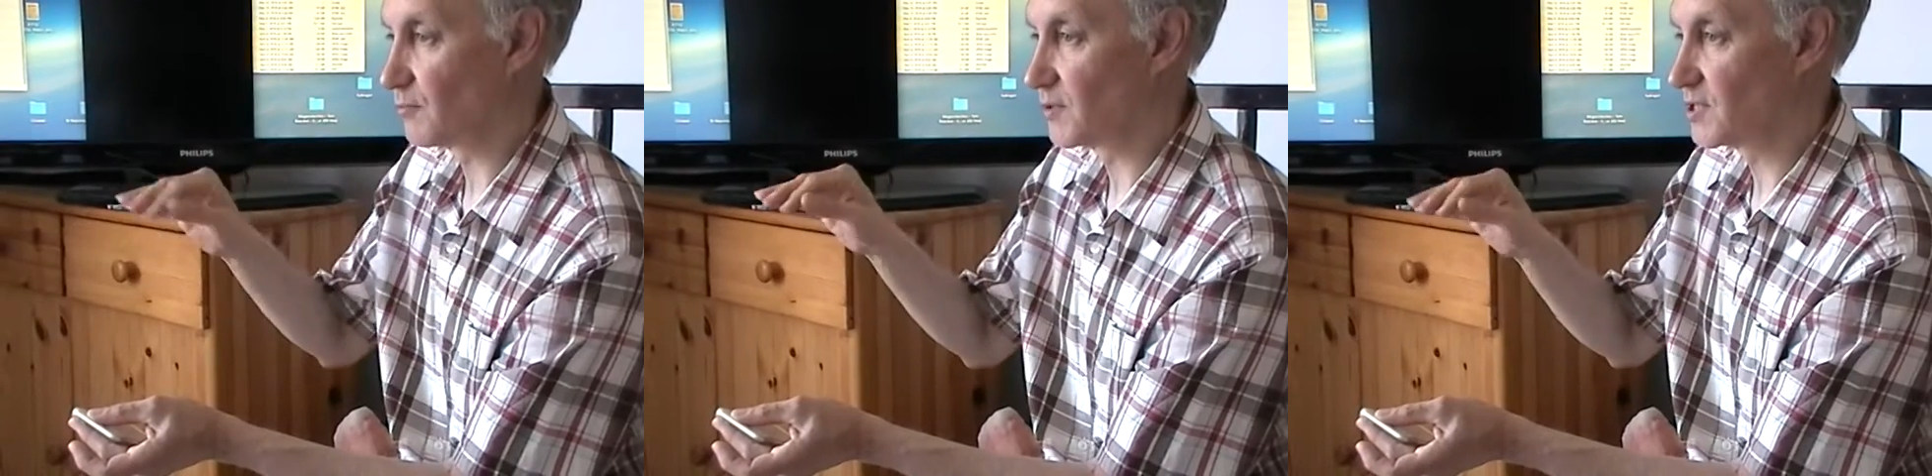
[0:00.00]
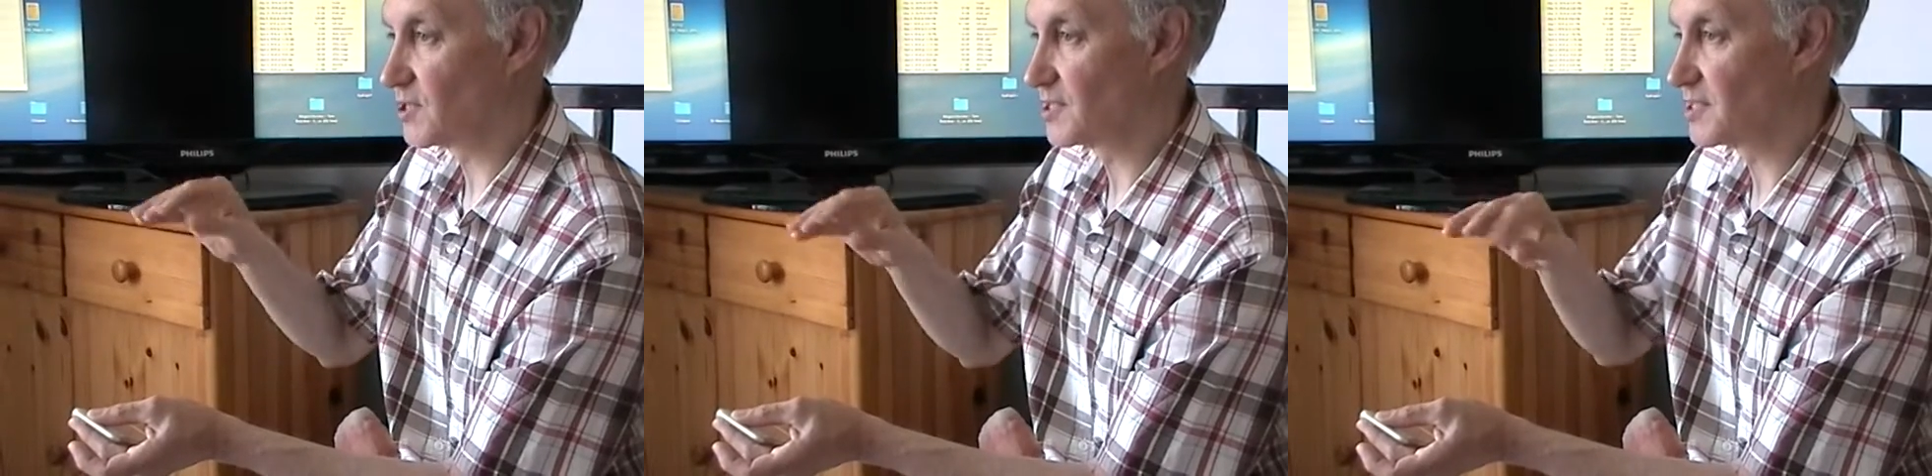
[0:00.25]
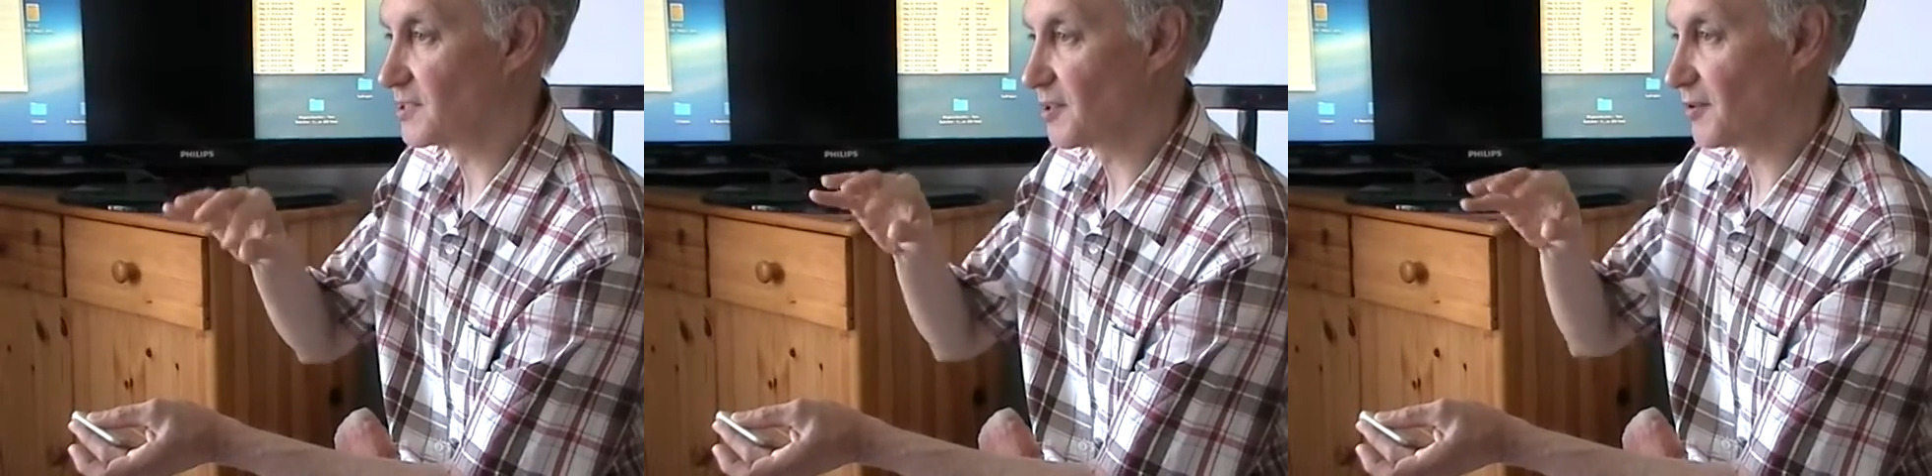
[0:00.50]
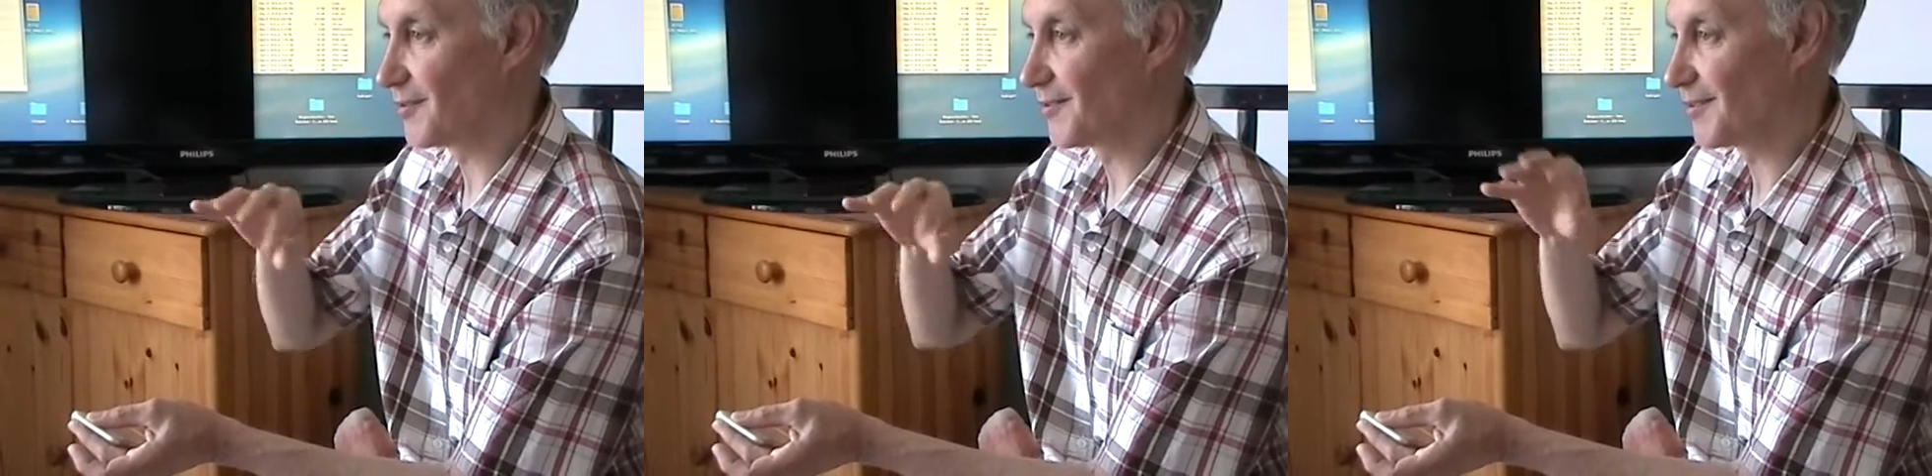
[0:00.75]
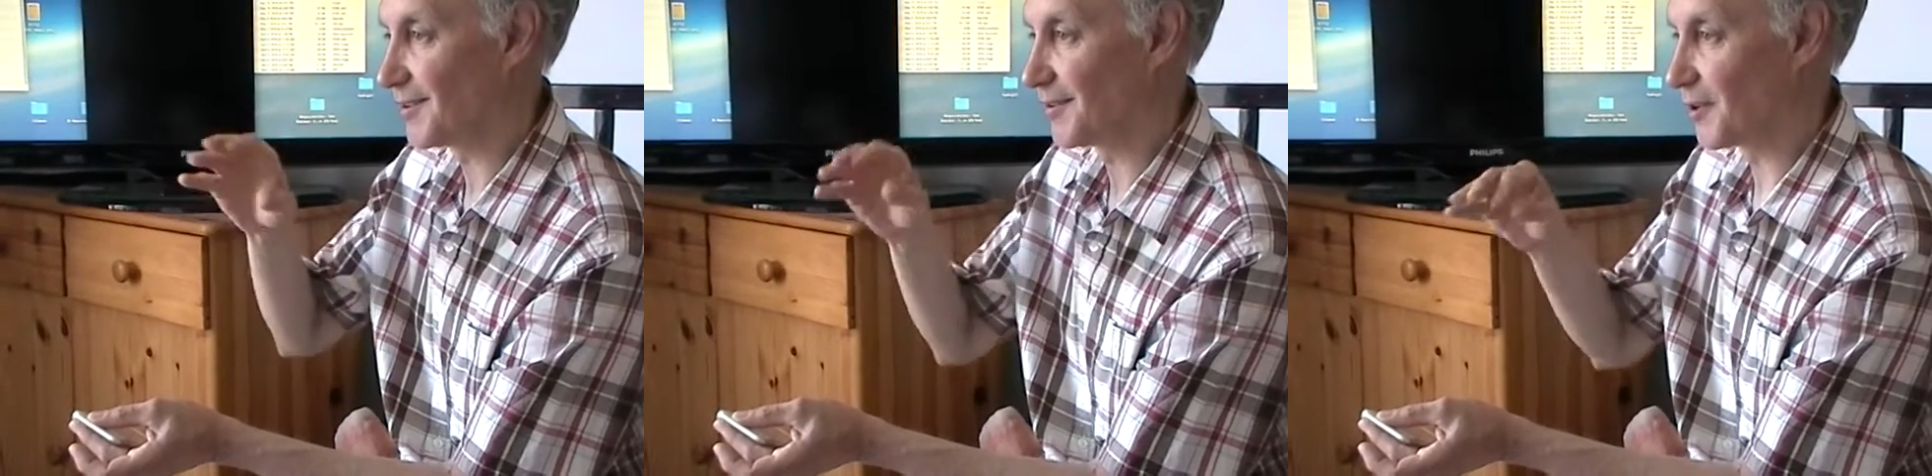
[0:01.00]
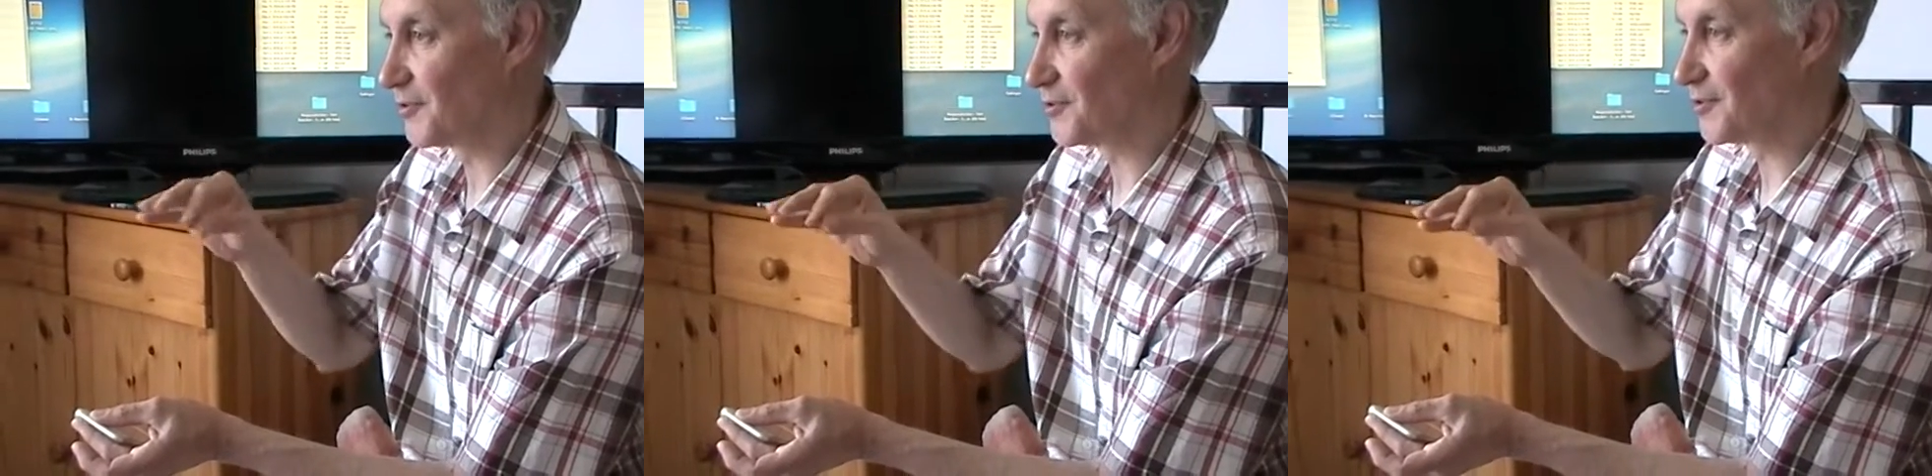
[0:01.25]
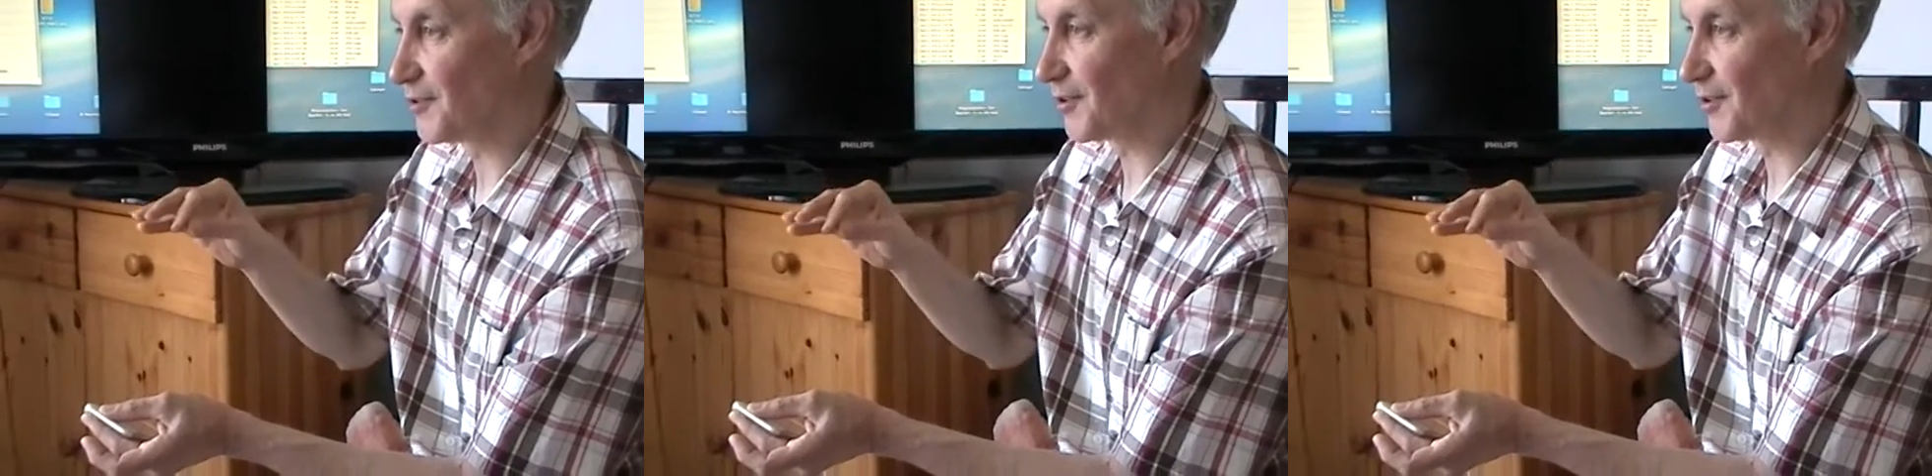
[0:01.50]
which is uh, under,